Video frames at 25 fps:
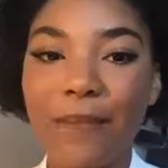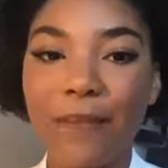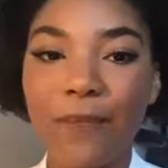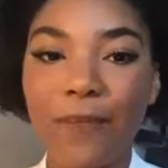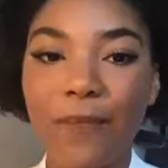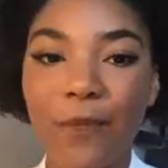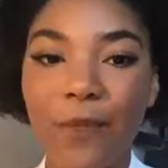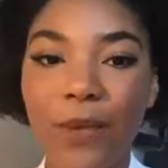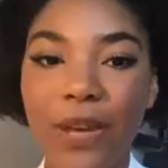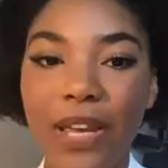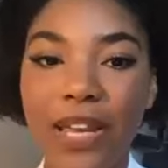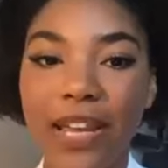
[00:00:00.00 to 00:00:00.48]

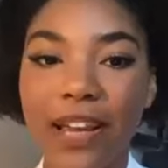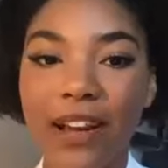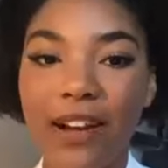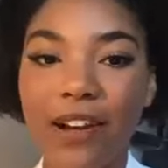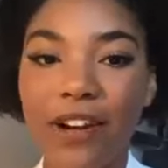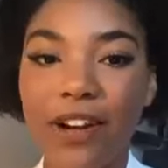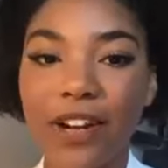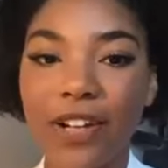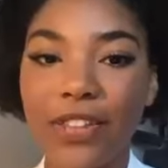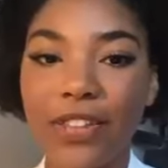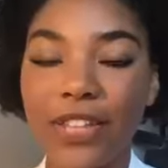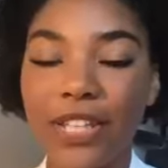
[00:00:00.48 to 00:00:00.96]
We
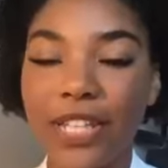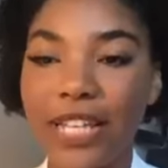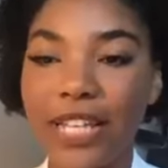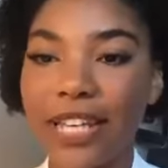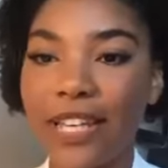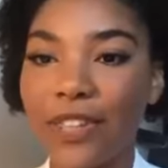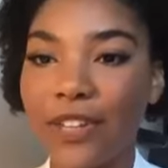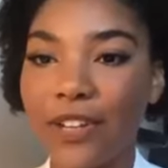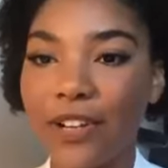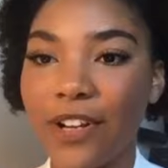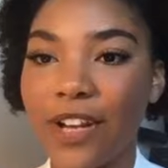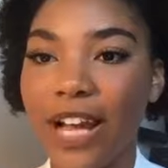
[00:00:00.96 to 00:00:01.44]
are looking
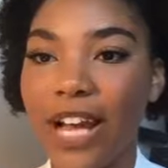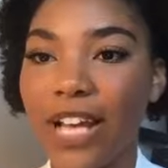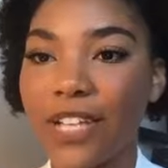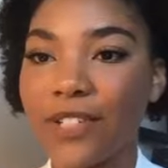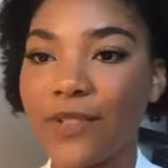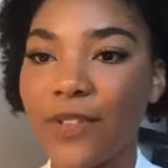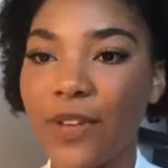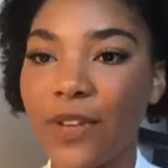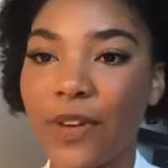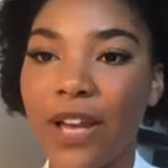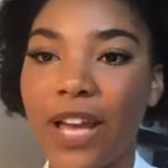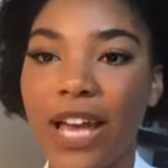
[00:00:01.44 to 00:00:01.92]
at their cash
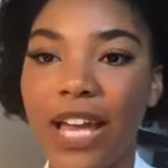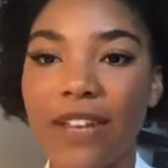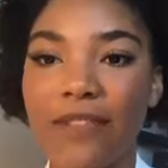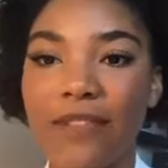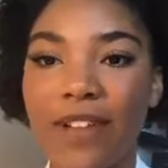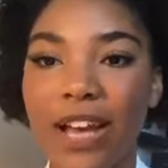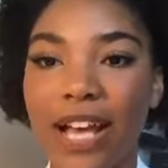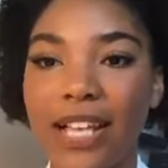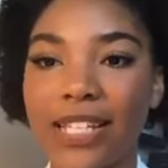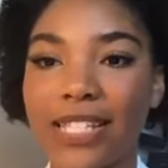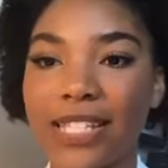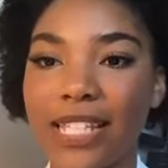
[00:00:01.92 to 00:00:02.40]
flow and kind of
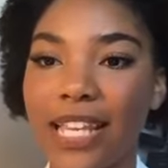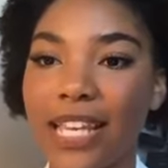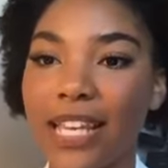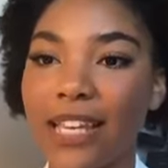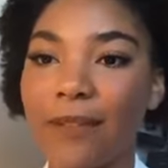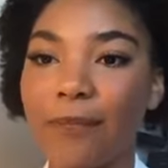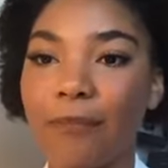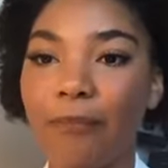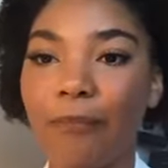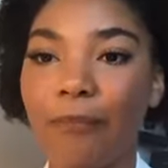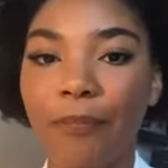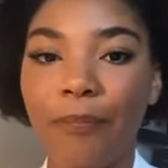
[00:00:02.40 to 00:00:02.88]

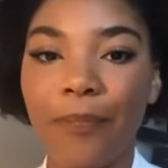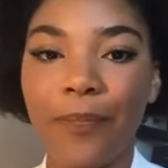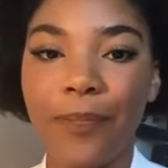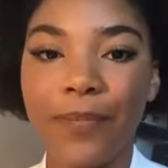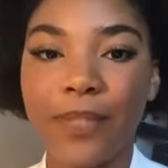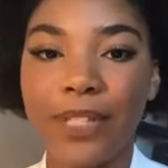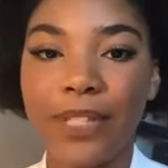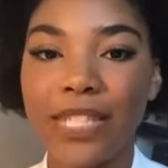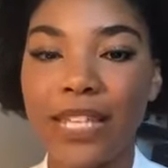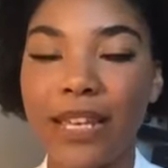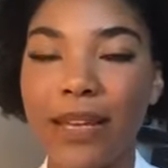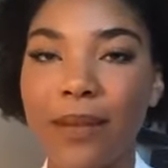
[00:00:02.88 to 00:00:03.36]
asking
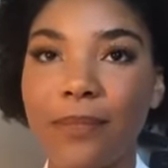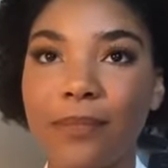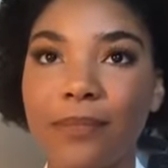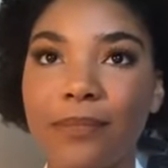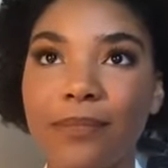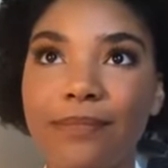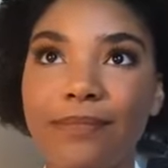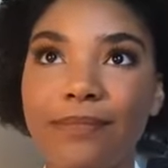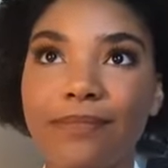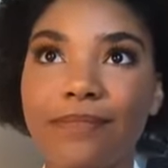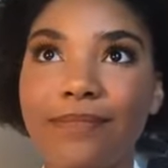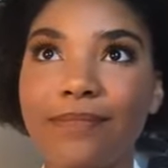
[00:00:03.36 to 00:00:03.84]

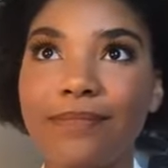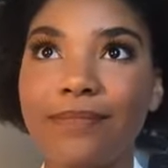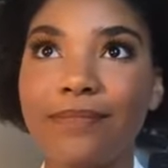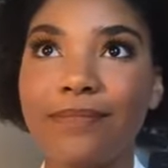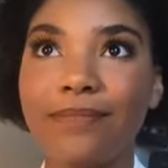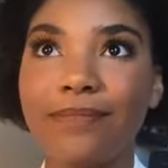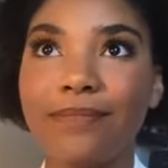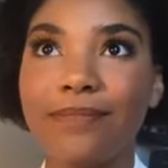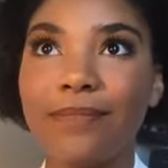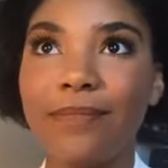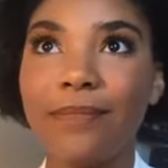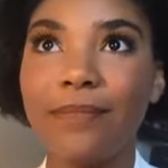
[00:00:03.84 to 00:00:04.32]
some
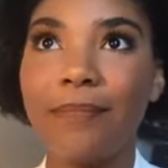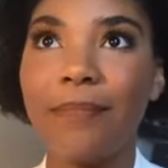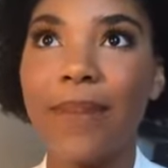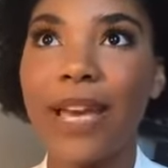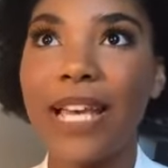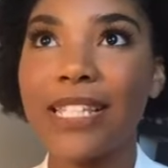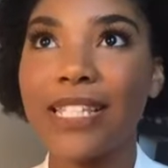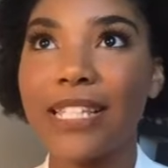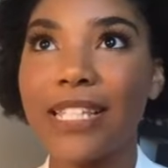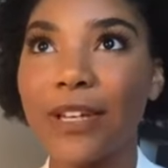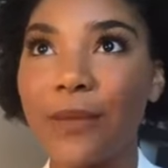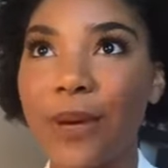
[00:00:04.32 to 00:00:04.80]

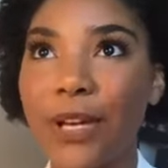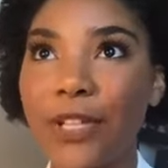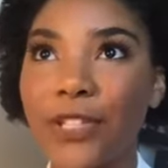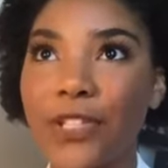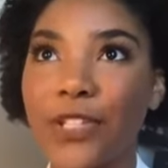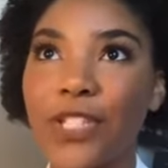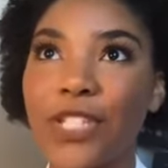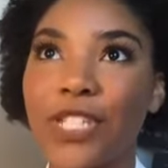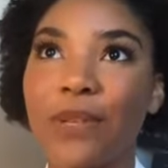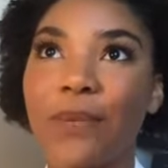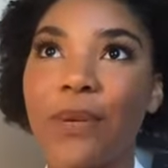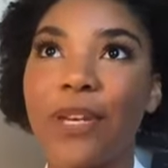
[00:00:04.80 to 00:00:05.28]
basic
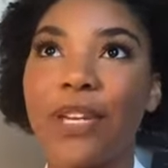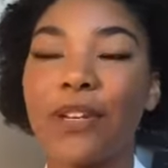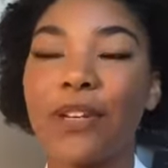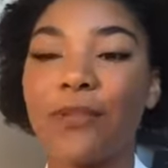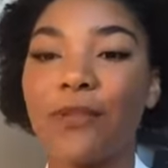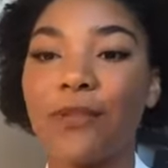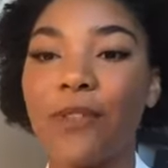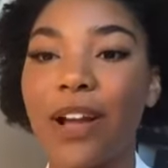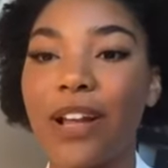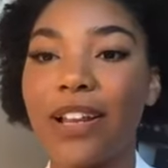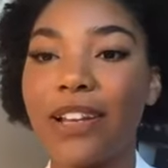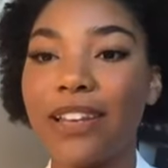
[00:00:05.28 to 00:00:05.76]
questions so we
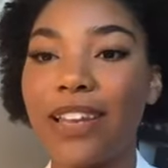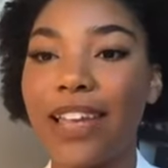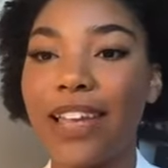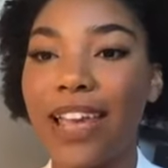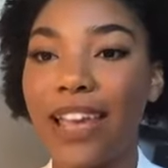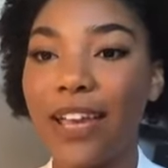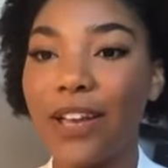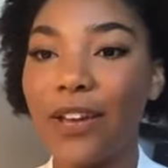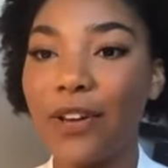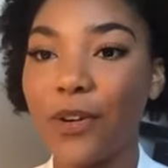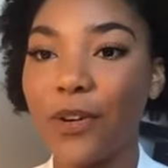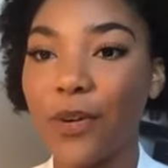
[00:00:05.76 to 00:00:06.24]
could run
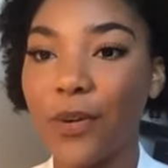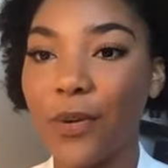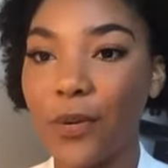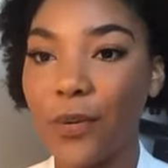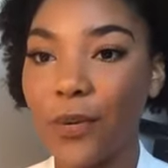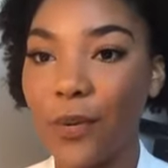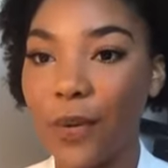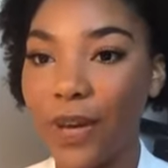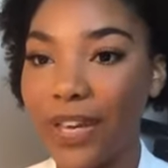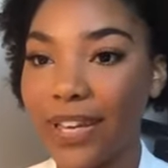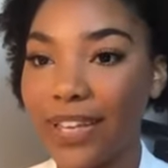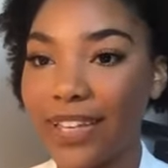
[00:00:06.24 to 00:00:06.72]
a
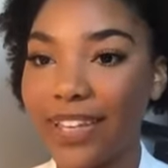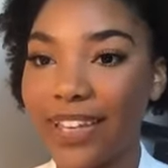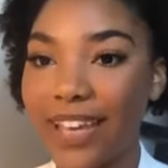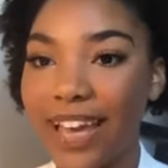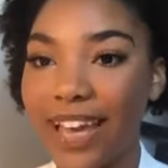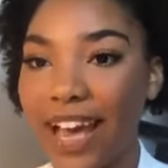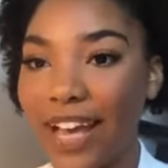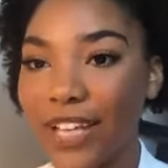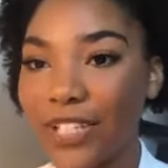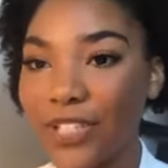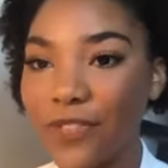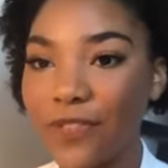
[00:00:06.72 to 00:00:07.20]
quick
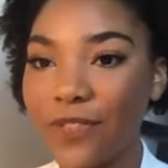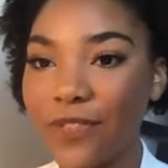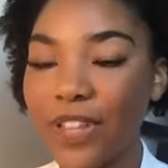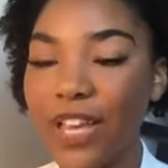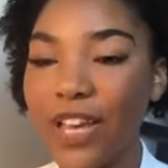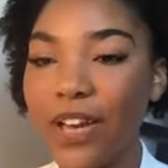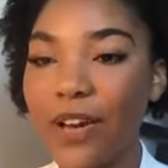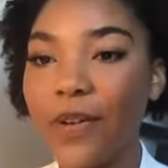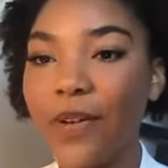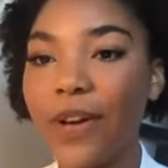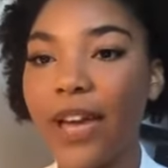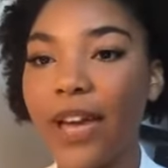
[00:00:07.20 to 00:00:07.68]
cash
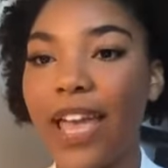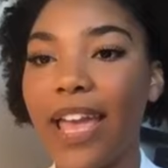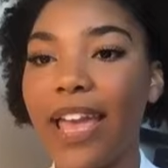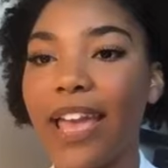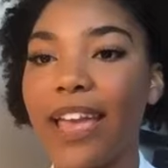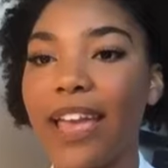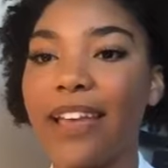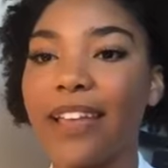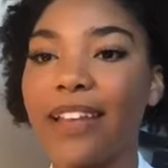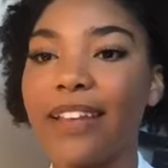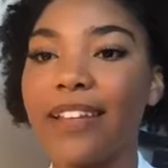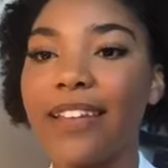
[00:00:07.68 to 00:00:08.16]
flow
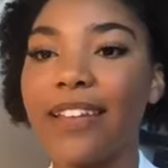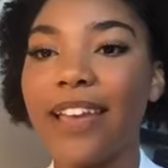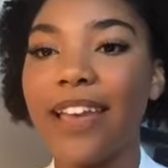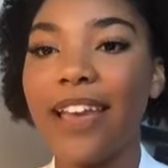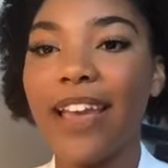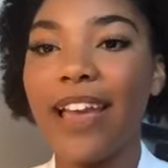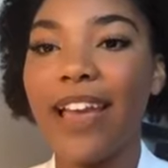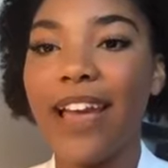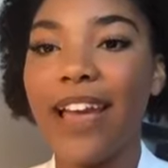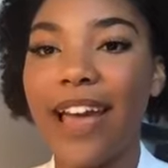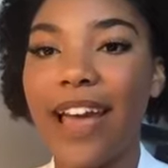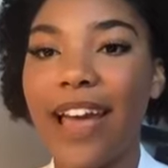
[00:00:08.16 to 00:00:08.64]
and
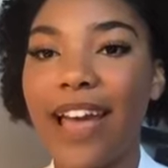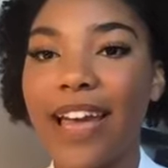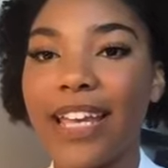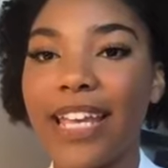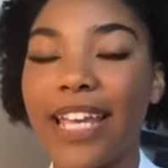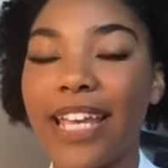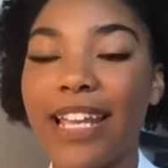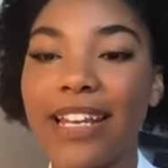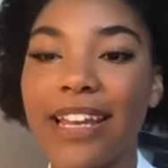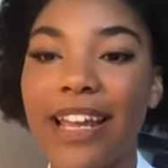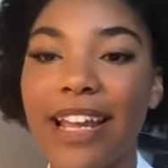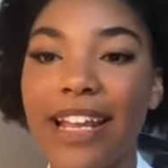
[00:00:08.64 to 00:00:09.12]

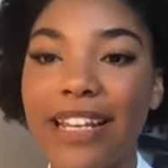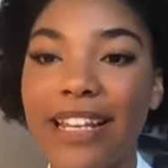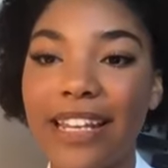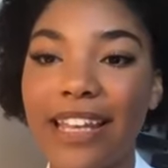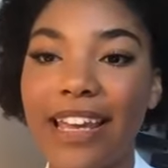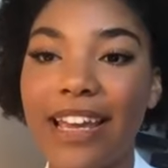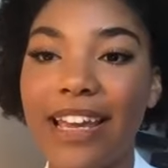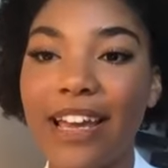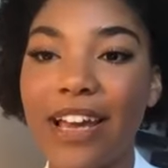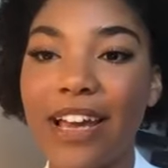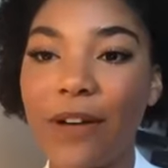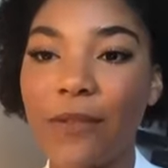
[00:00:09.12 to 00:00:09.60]
get an
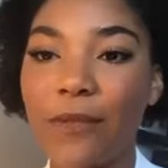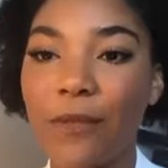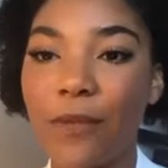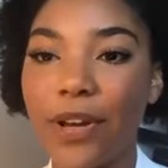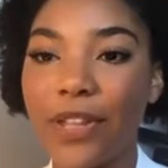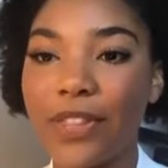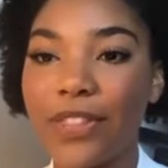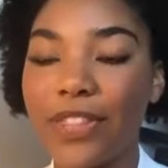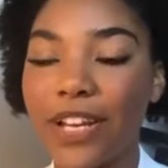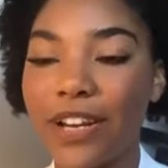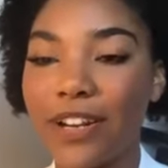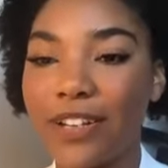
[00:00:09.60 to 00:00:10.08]
idea of
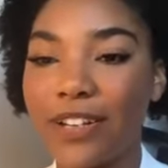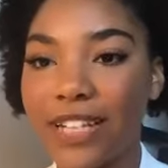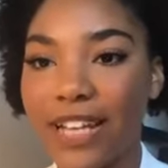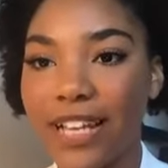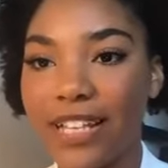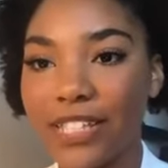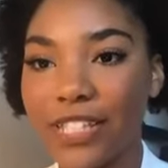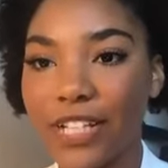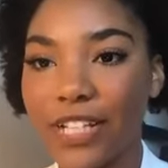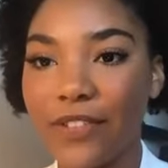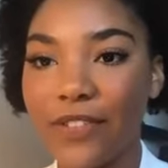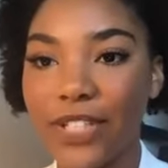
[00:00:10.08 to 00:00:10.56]
what their
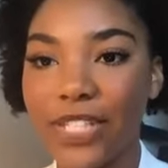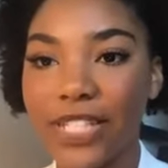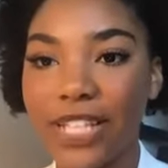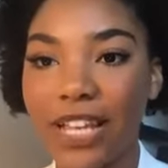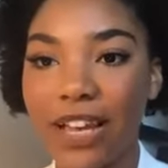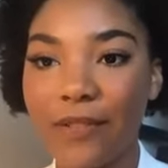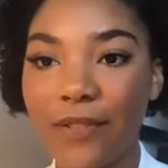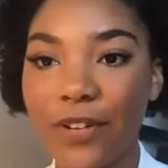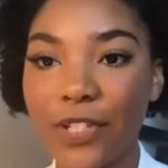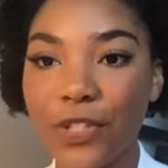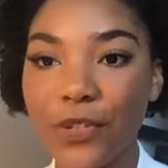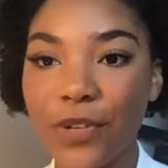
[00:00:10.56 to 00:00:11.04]
debt service
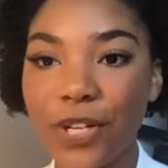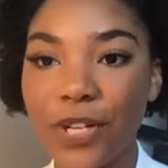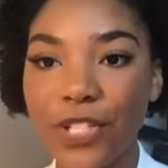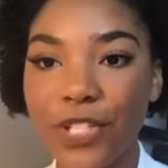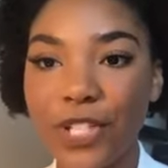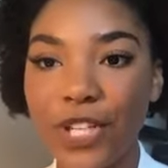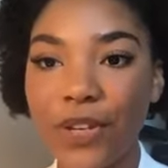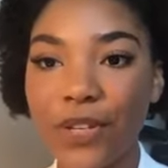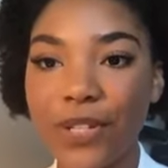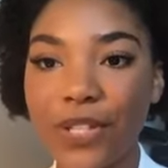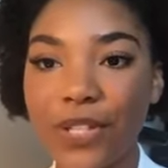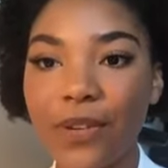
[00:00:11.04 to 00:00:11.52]
coverage
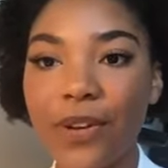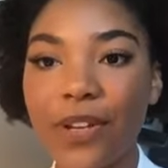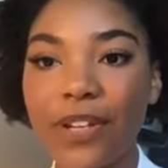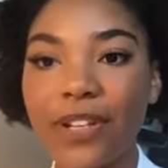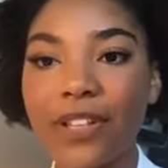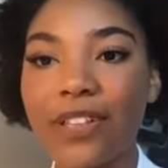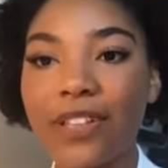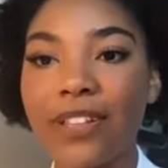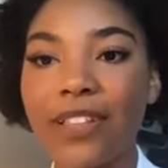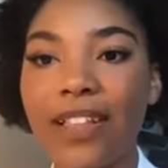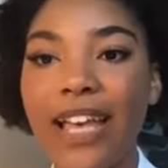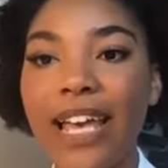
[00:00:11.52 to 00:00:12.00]
ratio is going
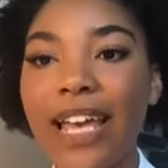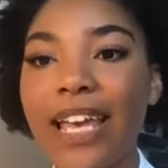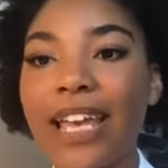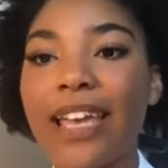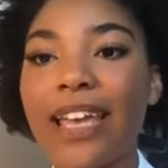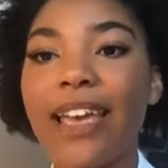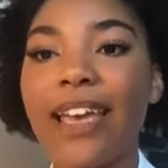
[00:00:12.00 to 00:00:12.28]
to look like.